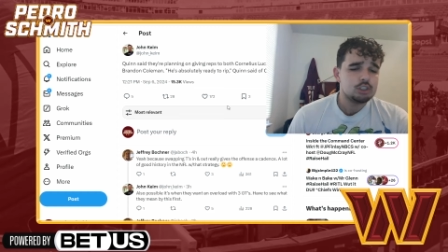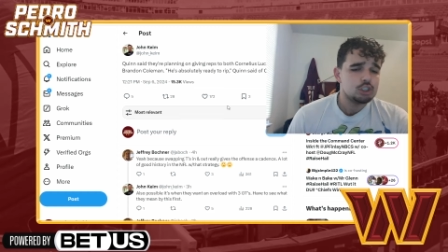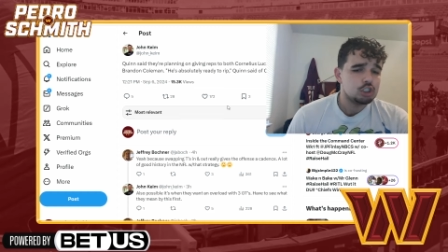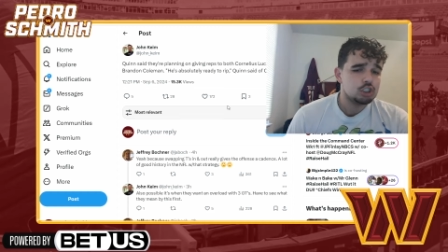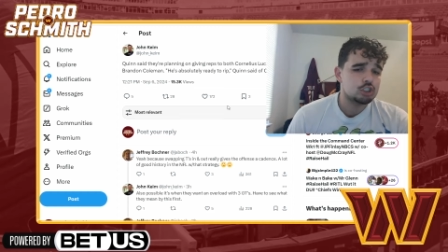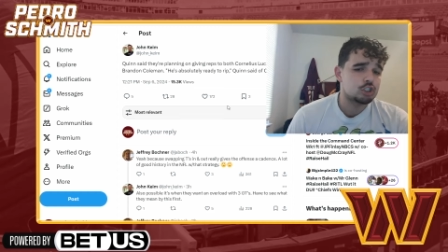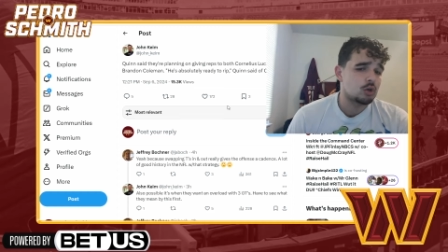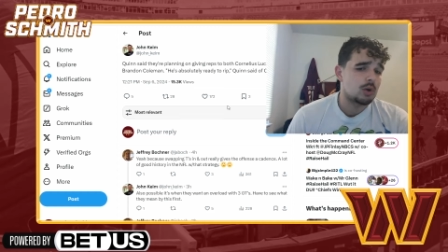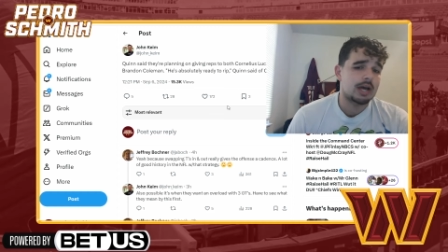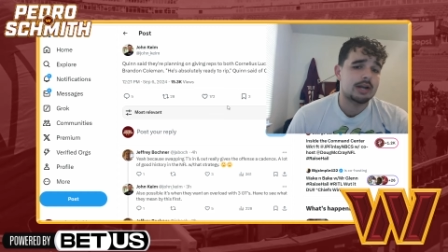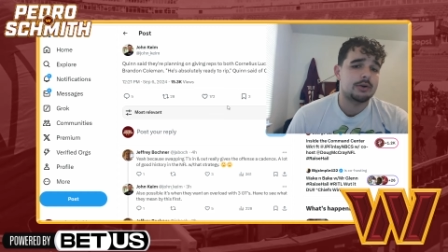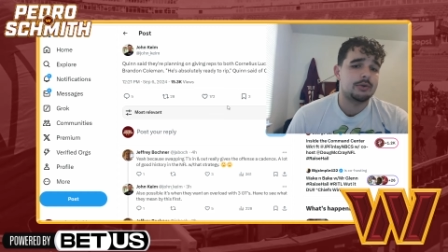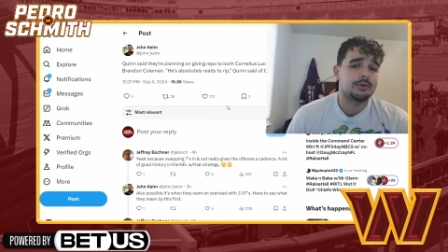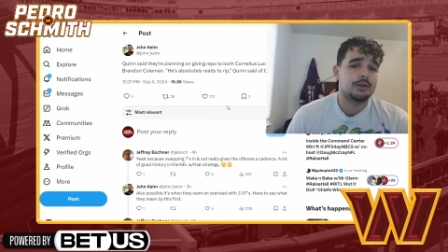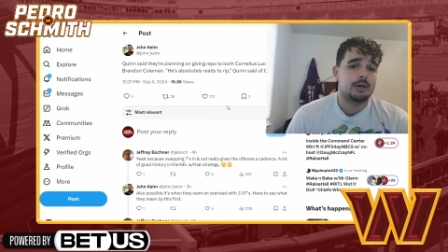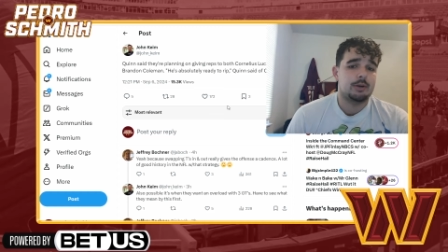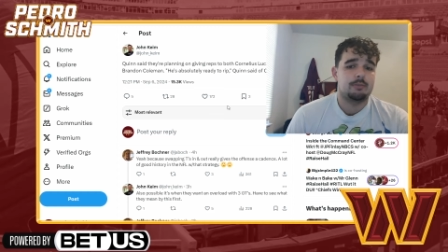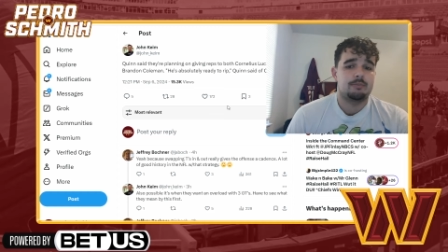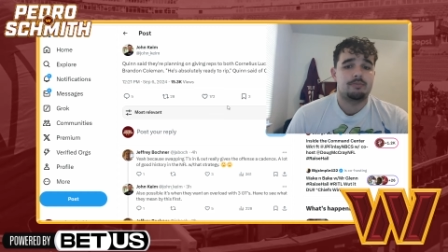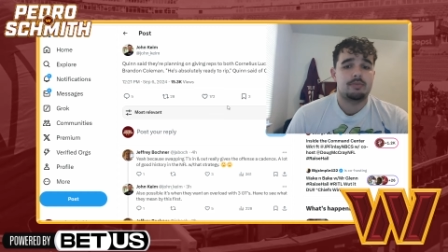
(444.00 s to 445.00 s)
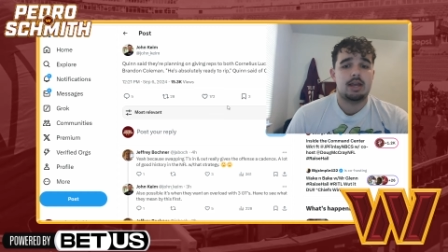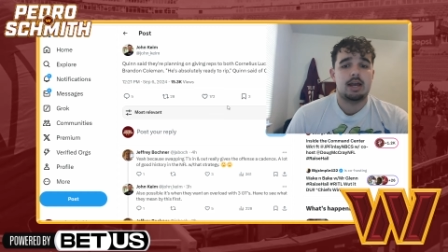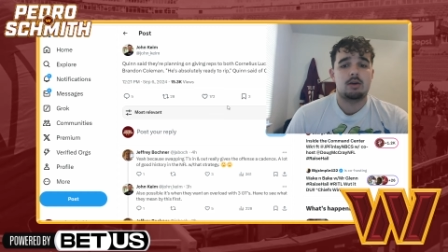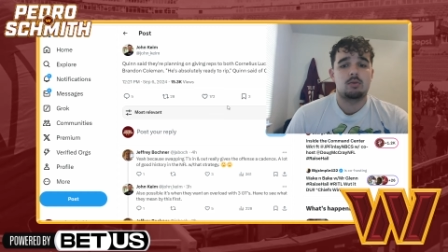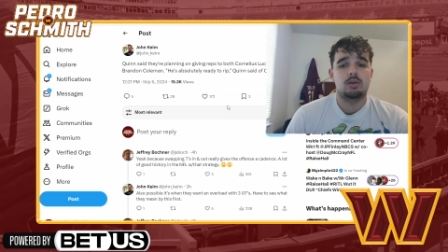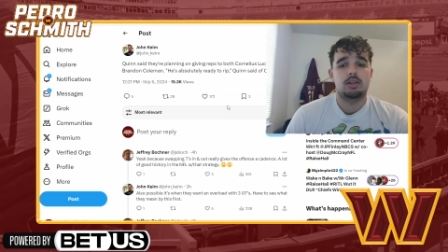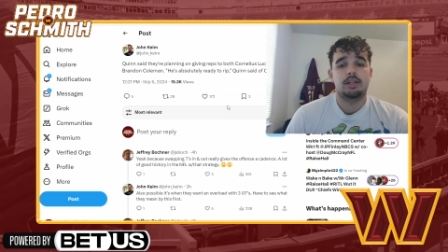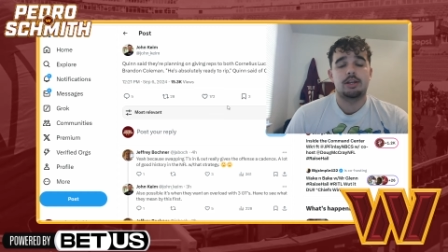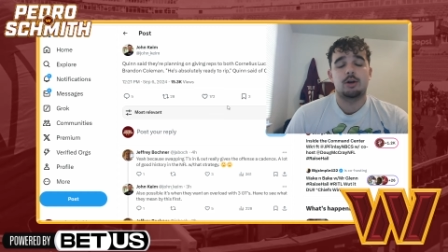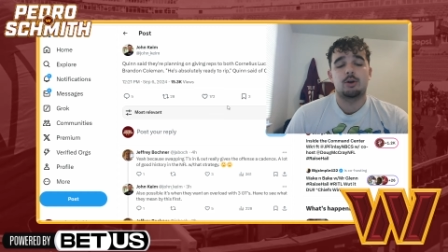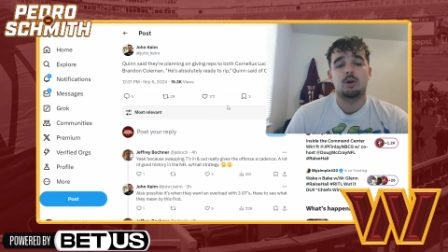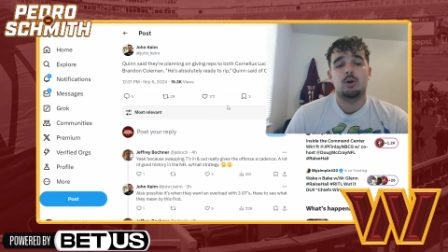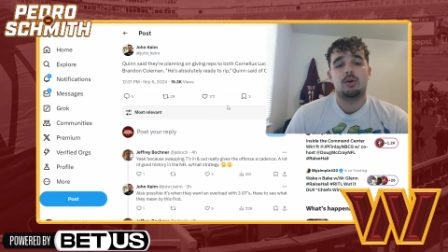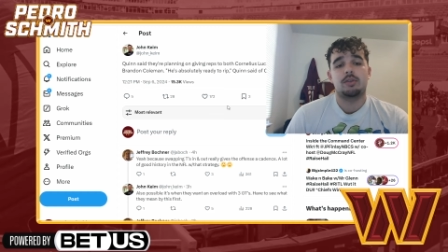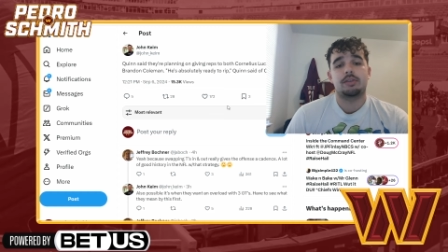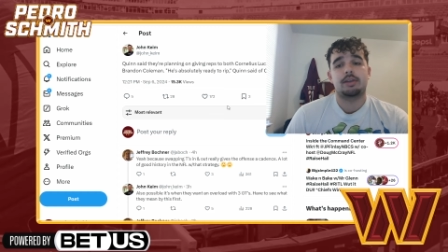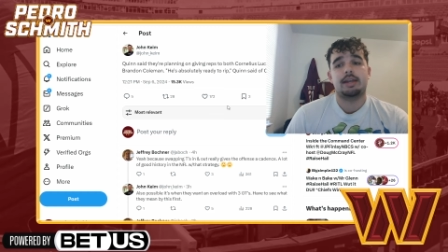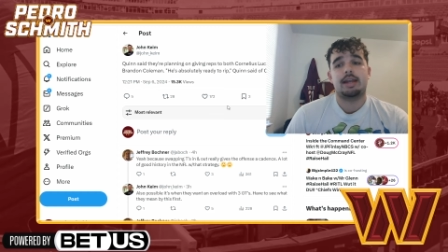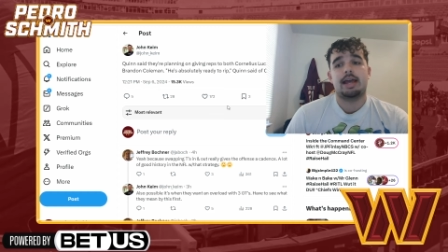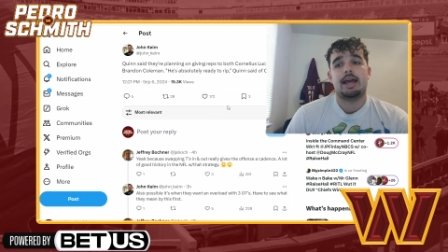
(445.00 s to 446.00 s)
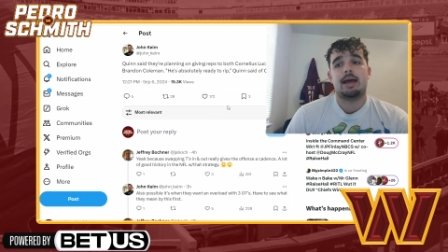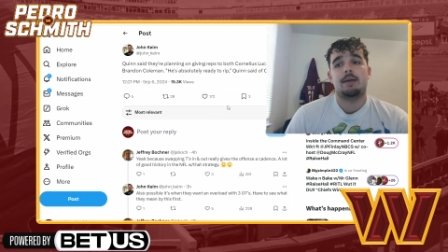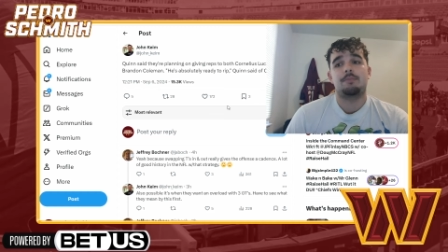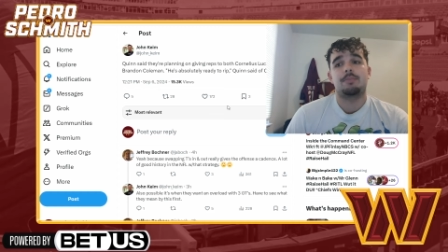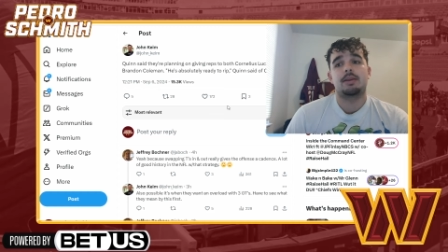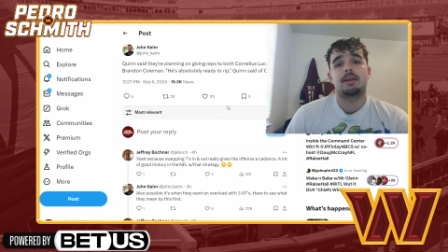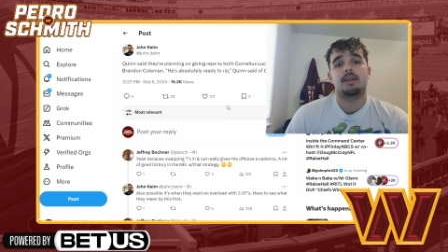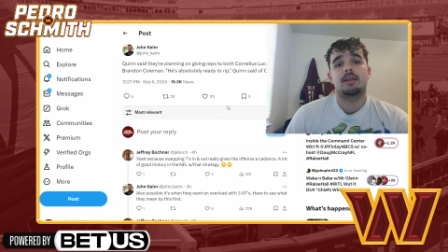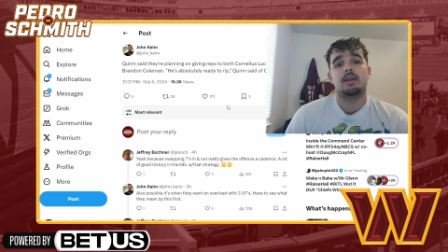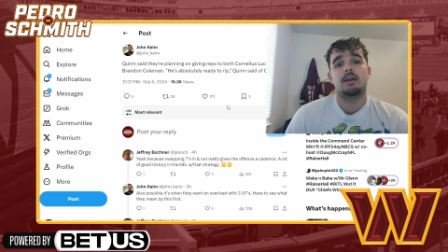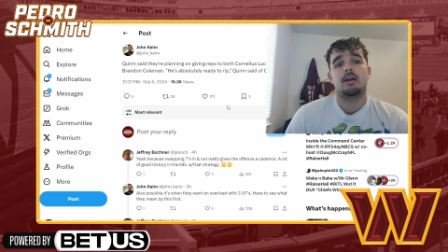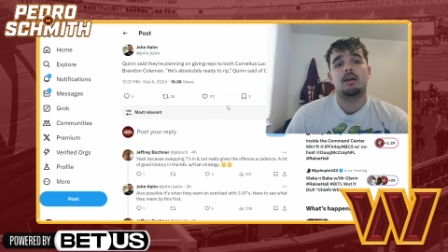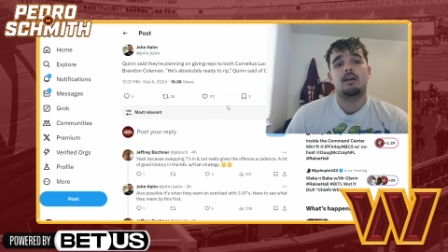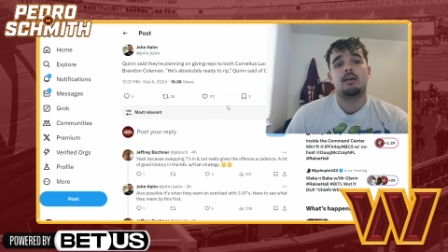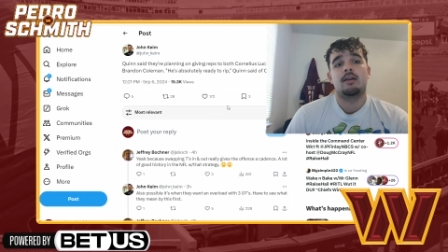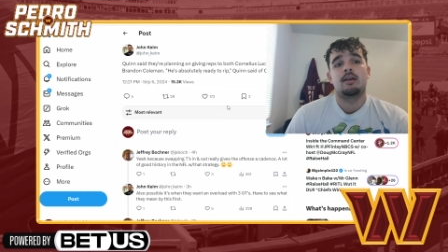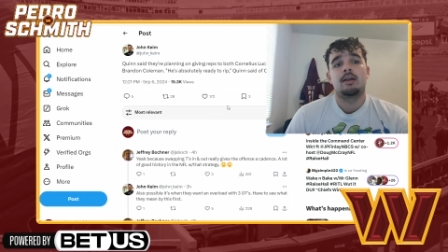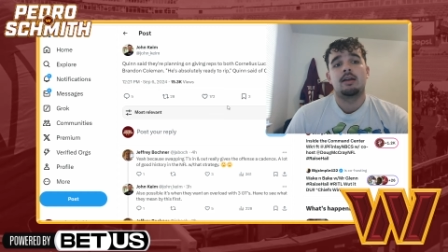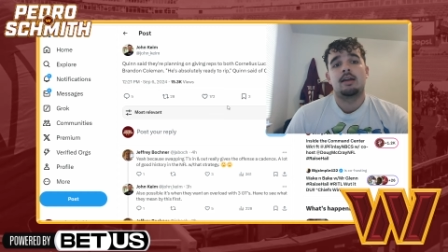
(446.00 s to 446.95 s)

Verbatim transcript: So I don't know. I really don't know what's going to happen here.